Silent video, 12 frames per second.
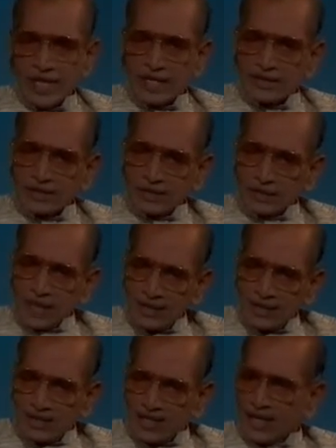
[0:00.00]
that he has
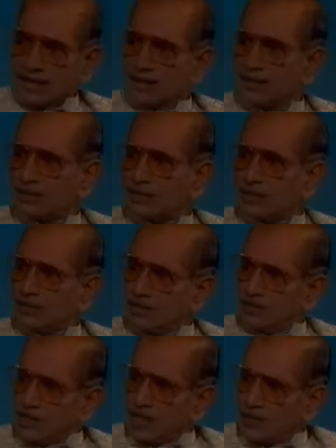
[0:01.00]
that
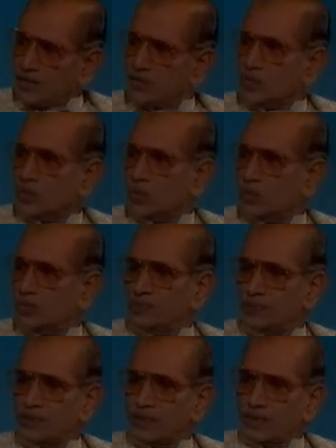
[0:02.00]
talent, that
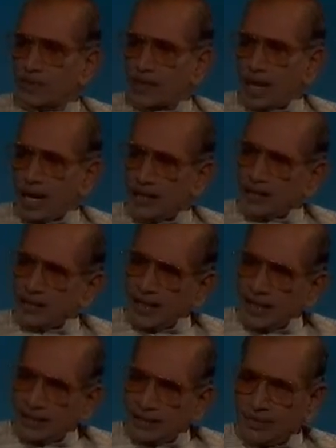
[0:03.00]
tool,
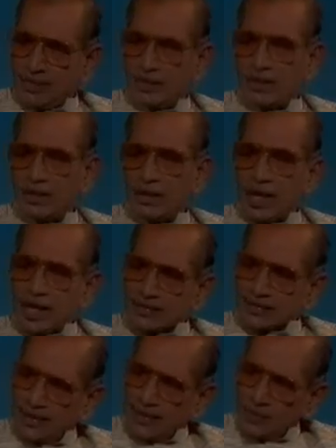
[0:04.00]
and then
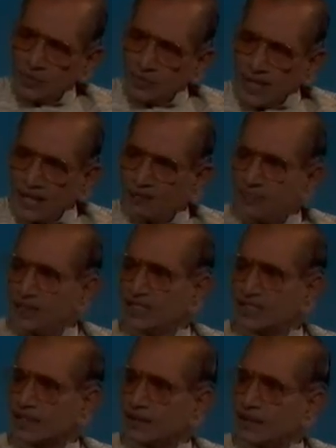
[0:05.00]
assign to
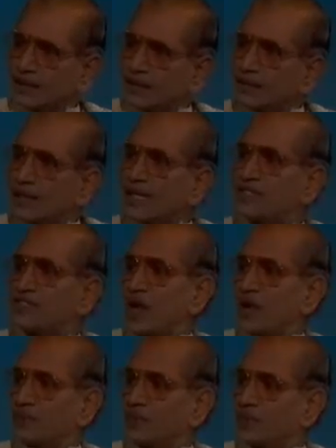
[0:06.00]
that person
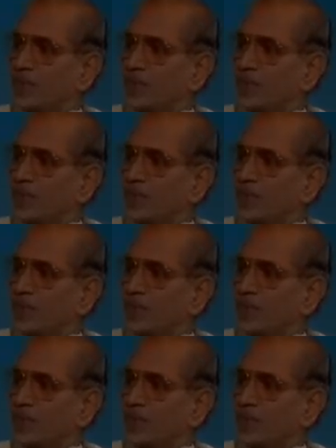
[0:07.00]
that